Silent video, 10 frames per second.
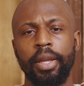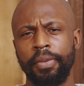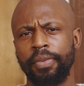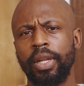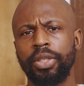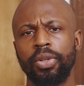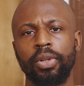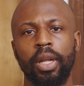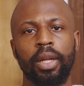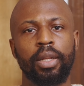
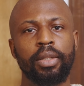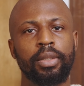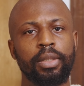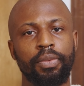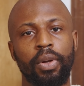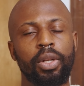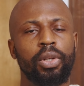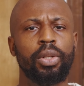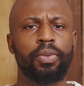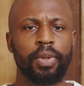inflation and
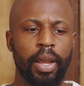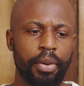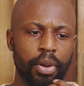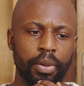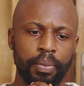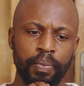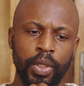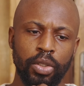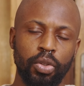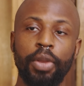devaluing of naira.
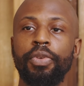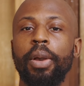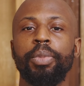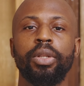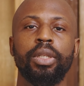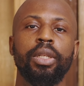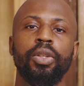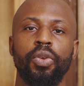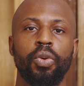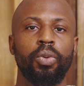So if you are building a
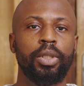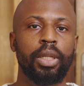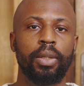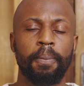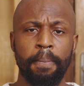new hotel,